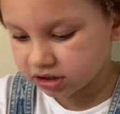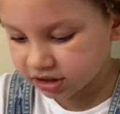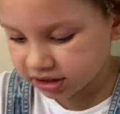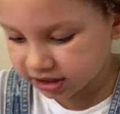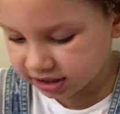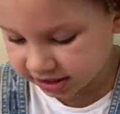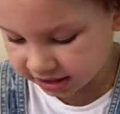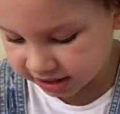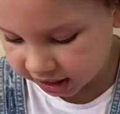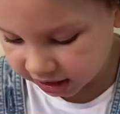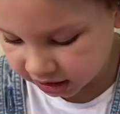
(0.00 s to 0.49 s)

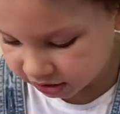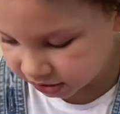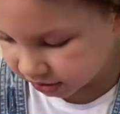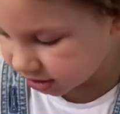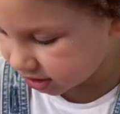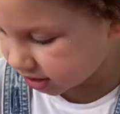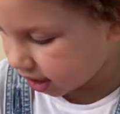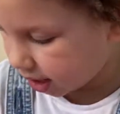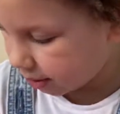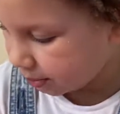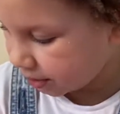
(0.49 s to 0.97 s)
accessories
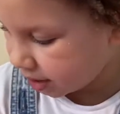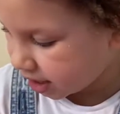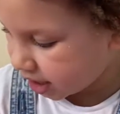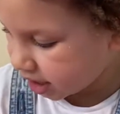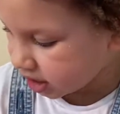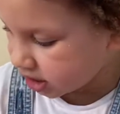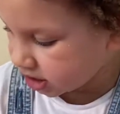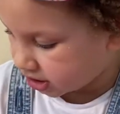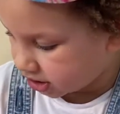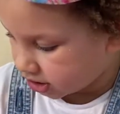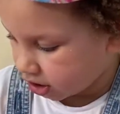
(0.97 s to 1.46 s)
that we
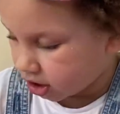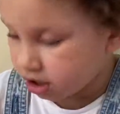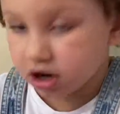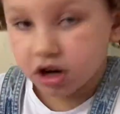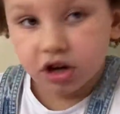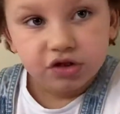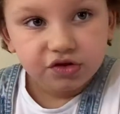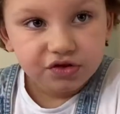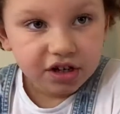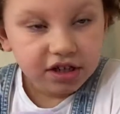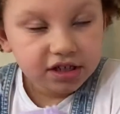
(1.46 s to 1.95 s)
can start
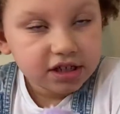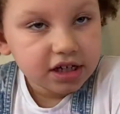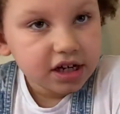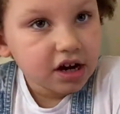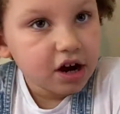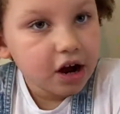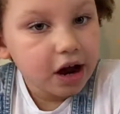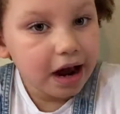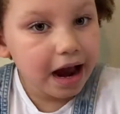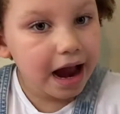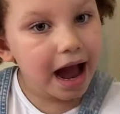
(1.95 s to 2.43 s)
dressing
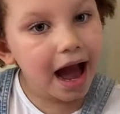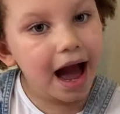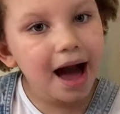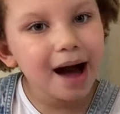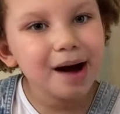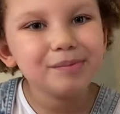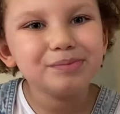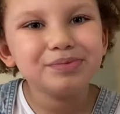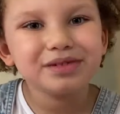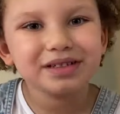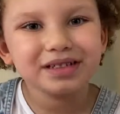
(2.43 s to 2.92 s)
her up.
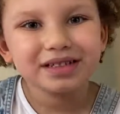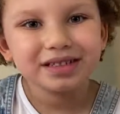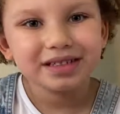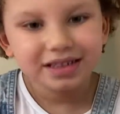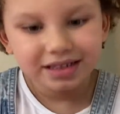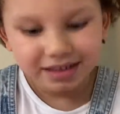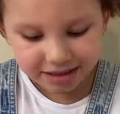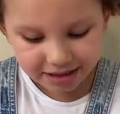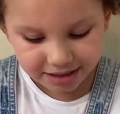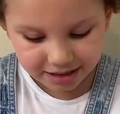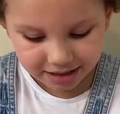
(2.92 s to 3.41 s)

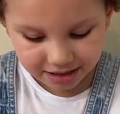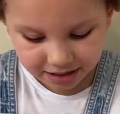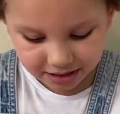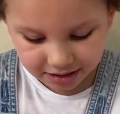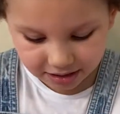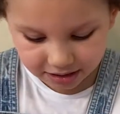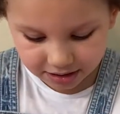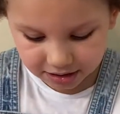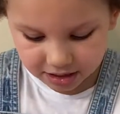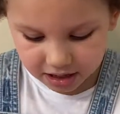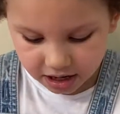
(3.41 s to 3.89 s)

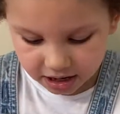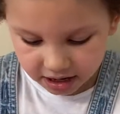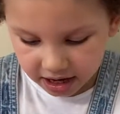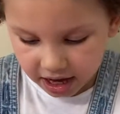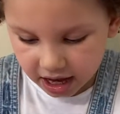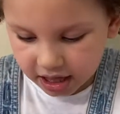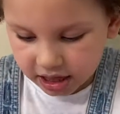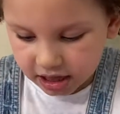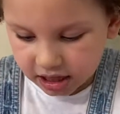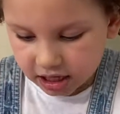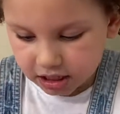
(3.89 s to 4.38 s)

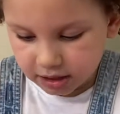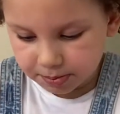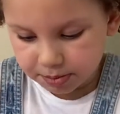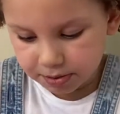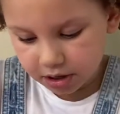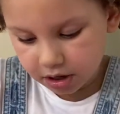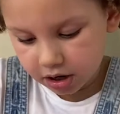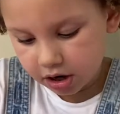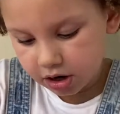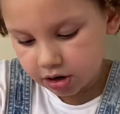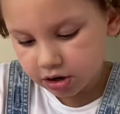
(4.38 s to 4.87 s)
Okay, let's
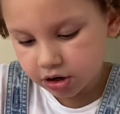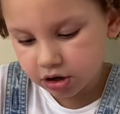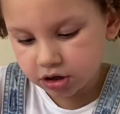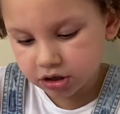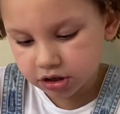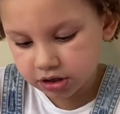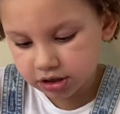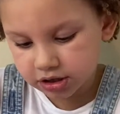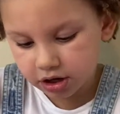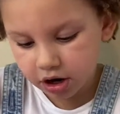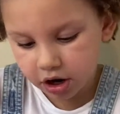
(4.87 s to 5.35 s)
put on her
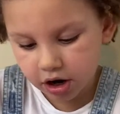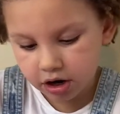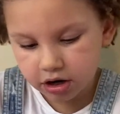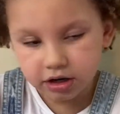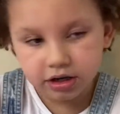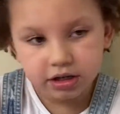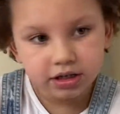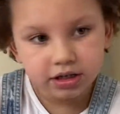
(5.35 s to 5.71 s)
skirt.